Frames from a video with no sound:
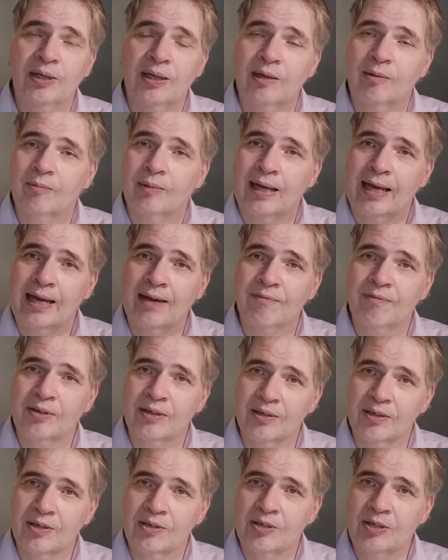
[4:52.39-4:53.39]
and don't have
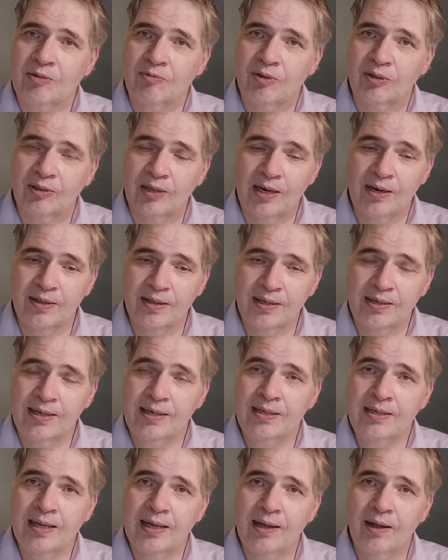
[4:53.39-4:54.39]
to deal with a lot of the
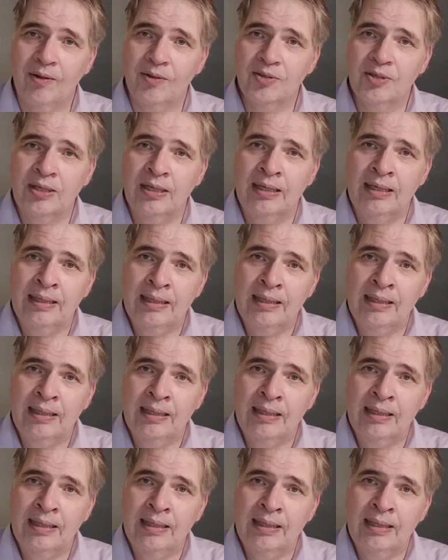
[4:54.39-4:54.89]
details.